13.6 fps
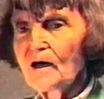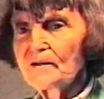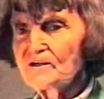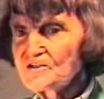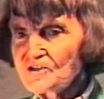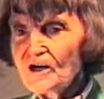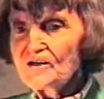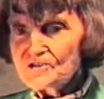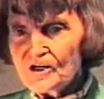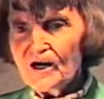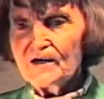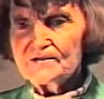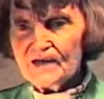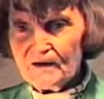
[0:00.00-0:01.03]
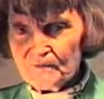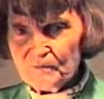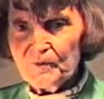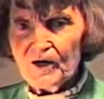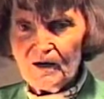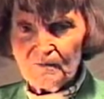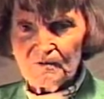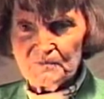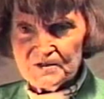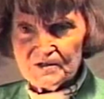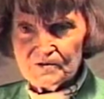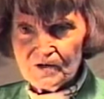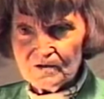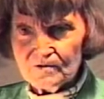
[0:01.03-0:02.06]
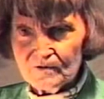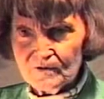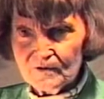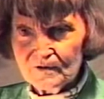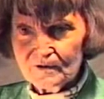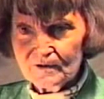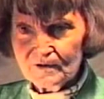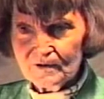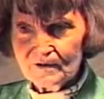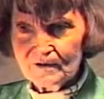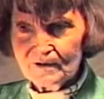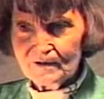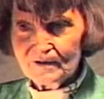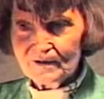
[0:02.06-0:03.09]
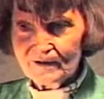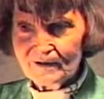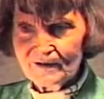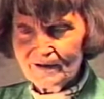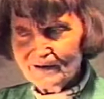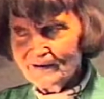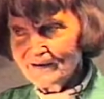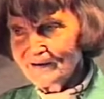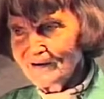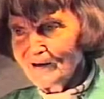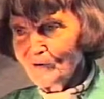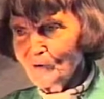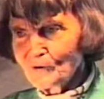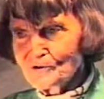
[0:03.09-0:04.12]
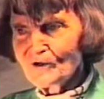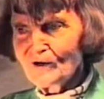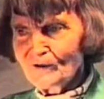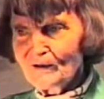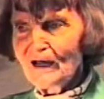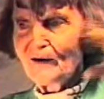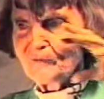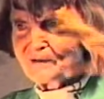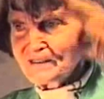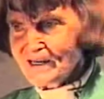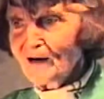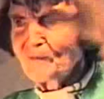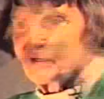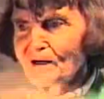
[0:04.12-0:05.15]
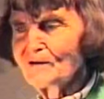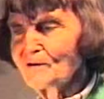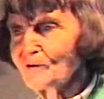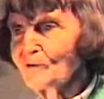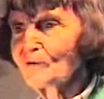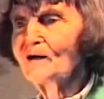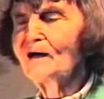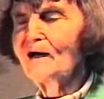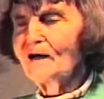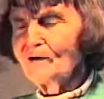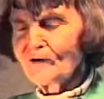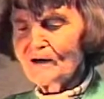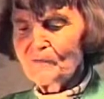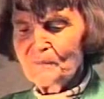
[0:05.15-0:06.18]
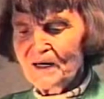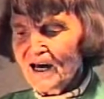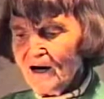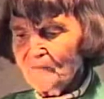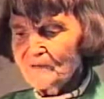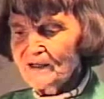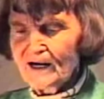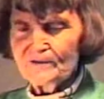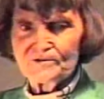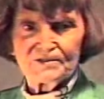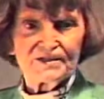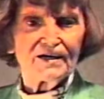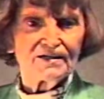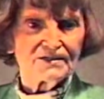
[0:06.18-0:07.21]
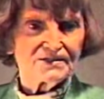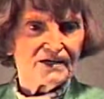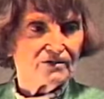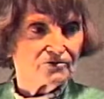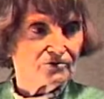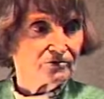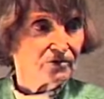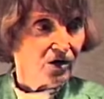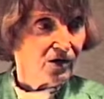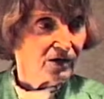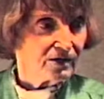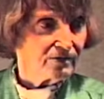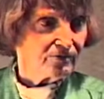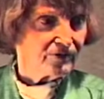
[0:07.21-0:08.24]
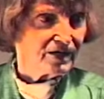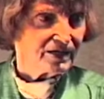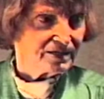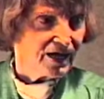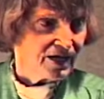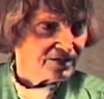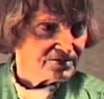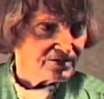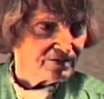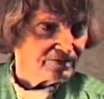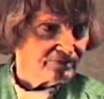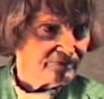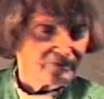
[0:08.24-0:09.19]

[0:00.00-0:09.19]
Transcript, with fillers: The sunshine's having problems, isn't it? Huh? Ozone now is coming into, you gotta be careful not to stay in the sun too long, you get cancer.